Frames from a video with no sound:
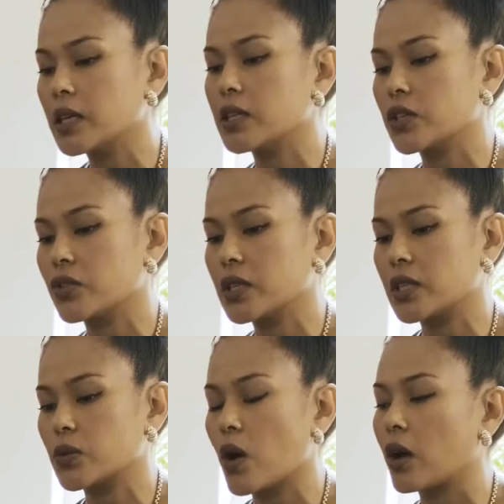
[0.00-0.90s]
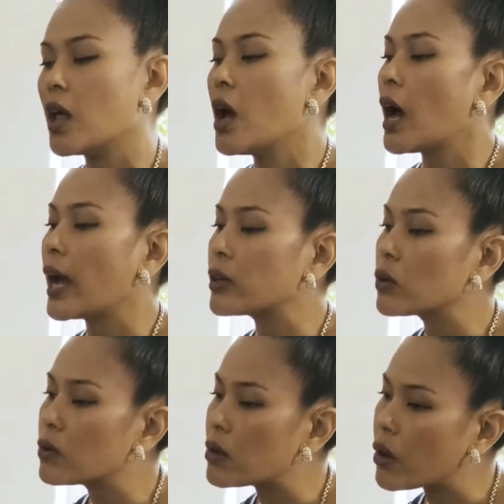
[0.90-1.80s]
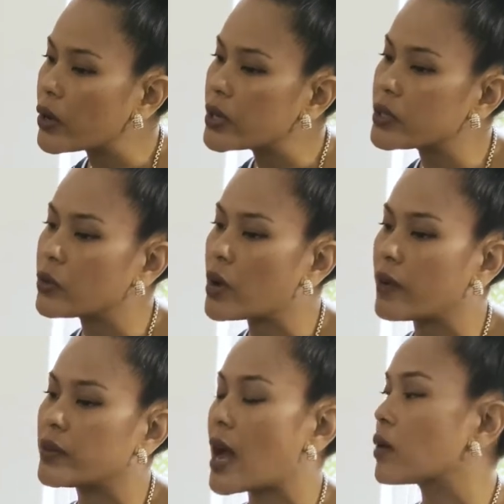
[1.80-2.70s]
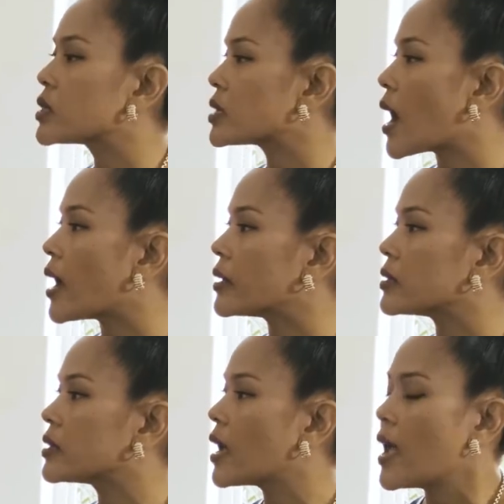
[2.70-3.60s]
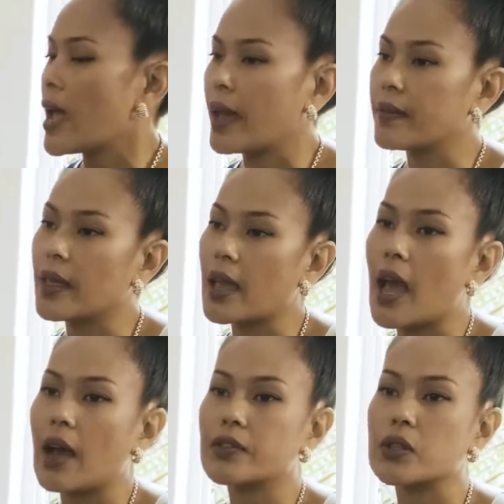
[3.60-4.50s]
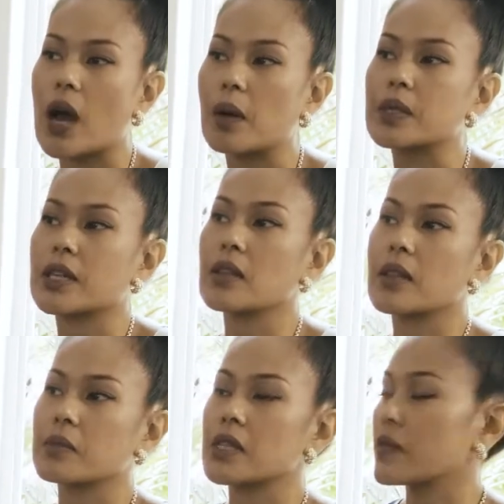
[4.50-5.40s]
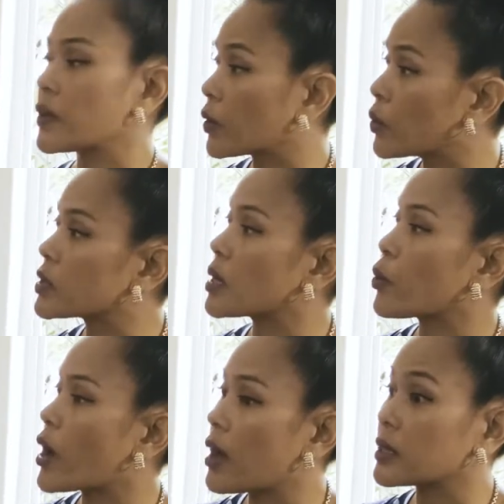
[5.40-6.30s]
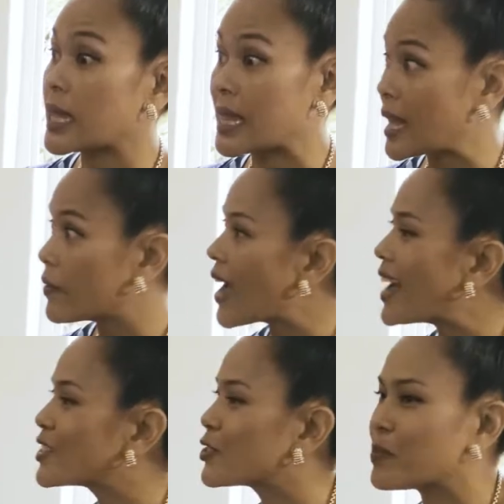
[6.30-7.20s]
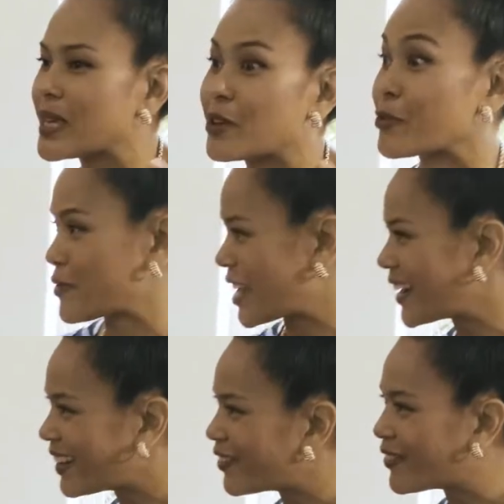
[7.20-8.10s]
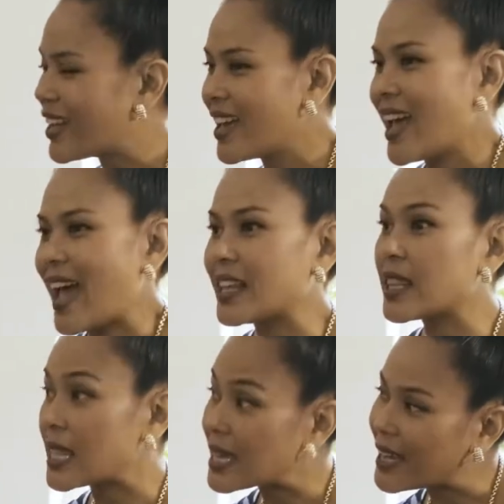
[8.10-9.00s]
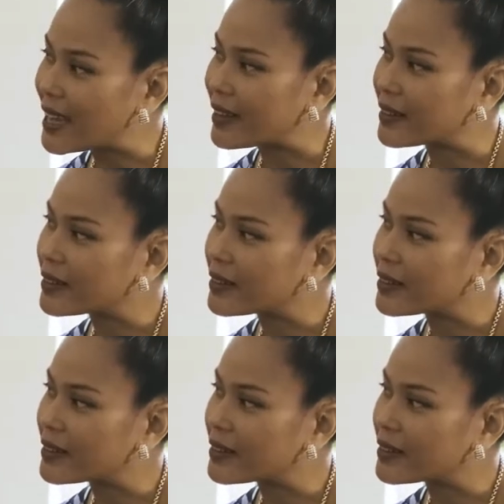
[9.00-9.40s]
industries as well. I know lawyers who have downsized and they have to upskill themselves and go somewhere else. And they've had to be creative and thinking.